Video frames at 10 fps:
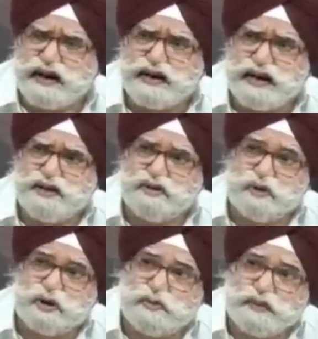Again,
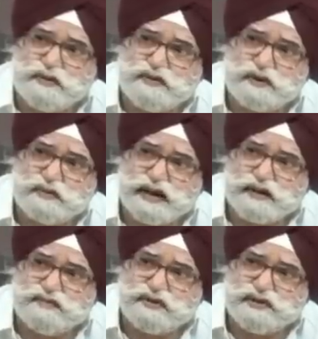no member from the
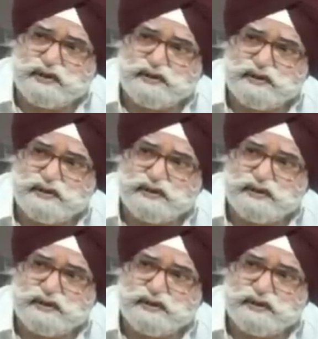armed forces.